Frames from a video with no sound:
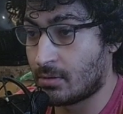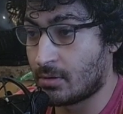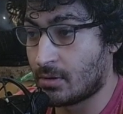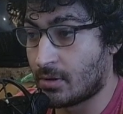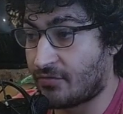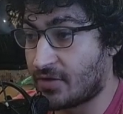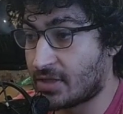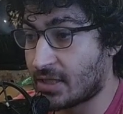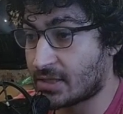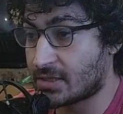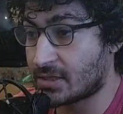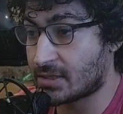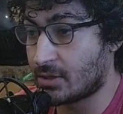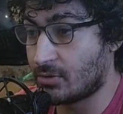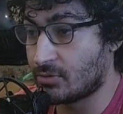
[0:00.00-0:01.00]
If he takes
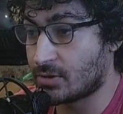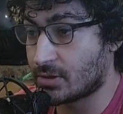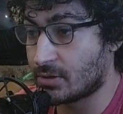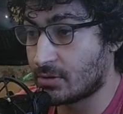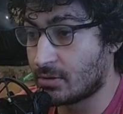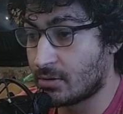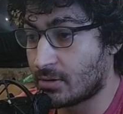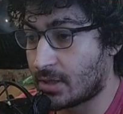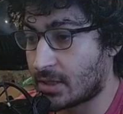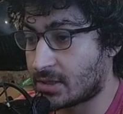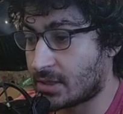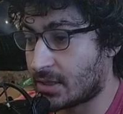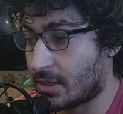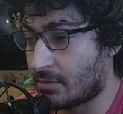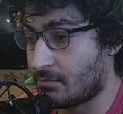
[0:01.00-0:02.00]
this, he loses. That's
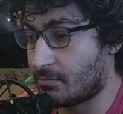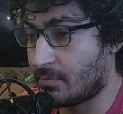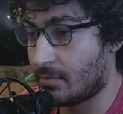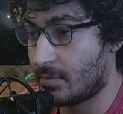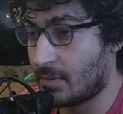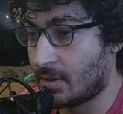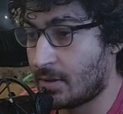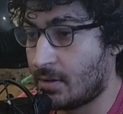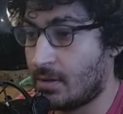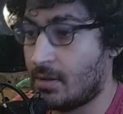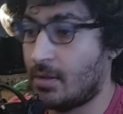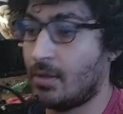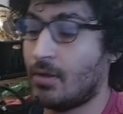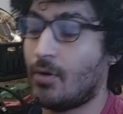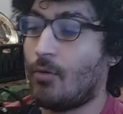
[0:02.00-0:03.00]
a game.
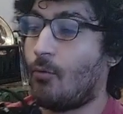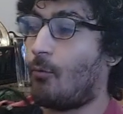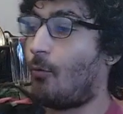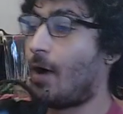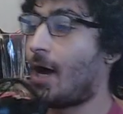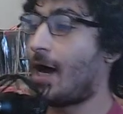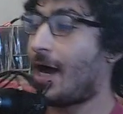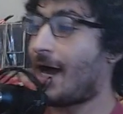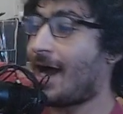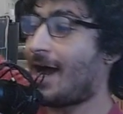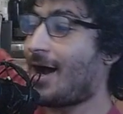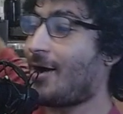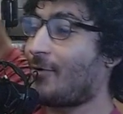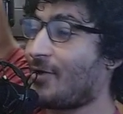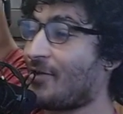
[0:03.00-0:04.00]

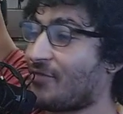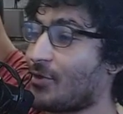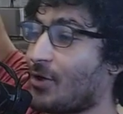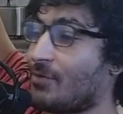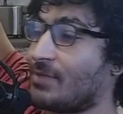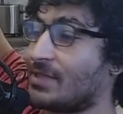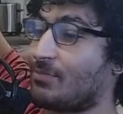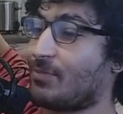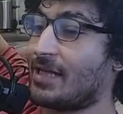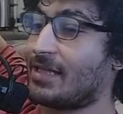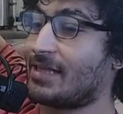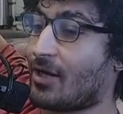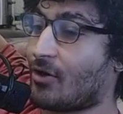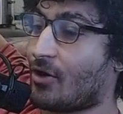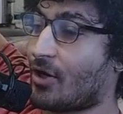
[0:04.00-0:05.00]
Wow, even though I misplayed
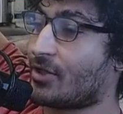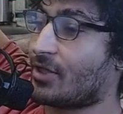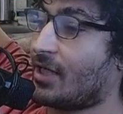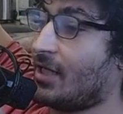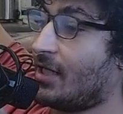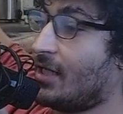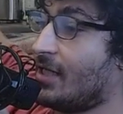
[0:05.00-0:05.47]
that Crocodile.